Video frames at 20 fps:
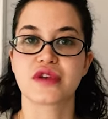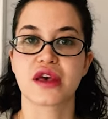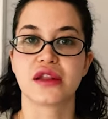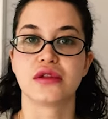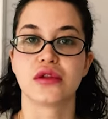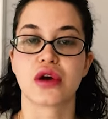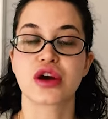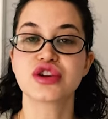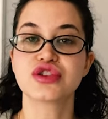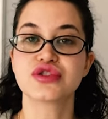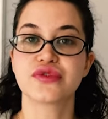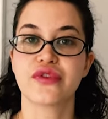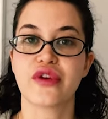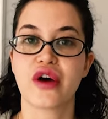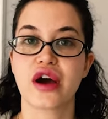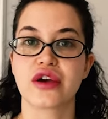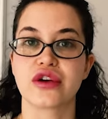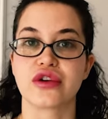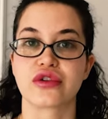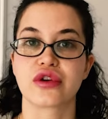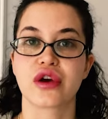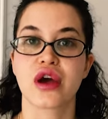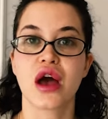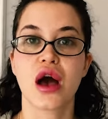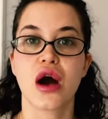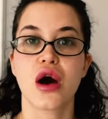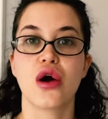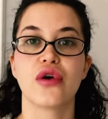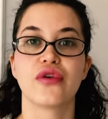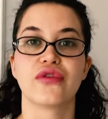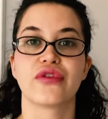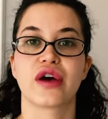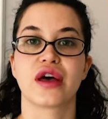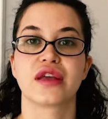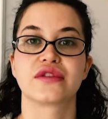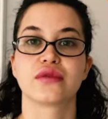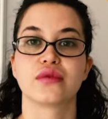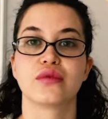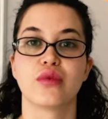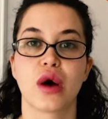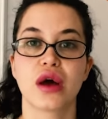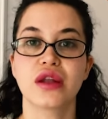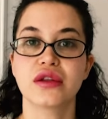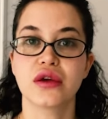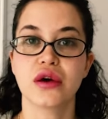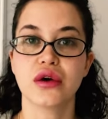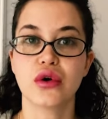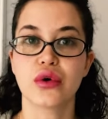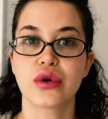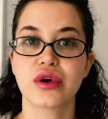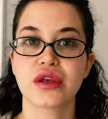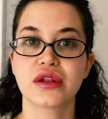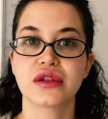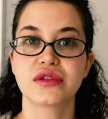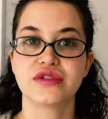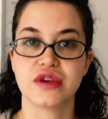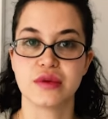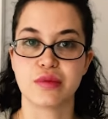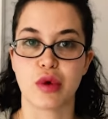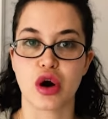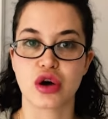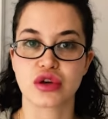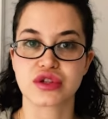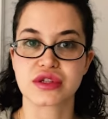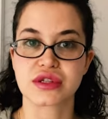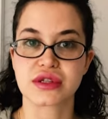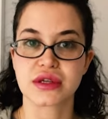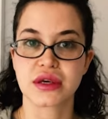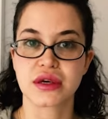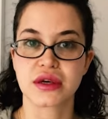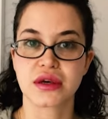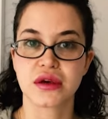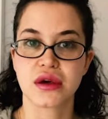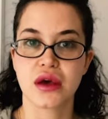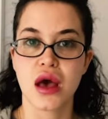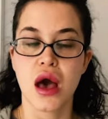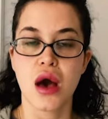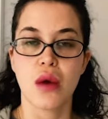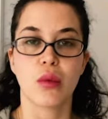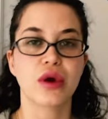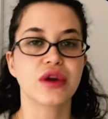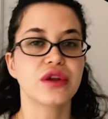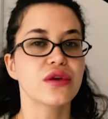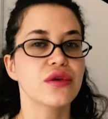a large fire of at one oil depot. What do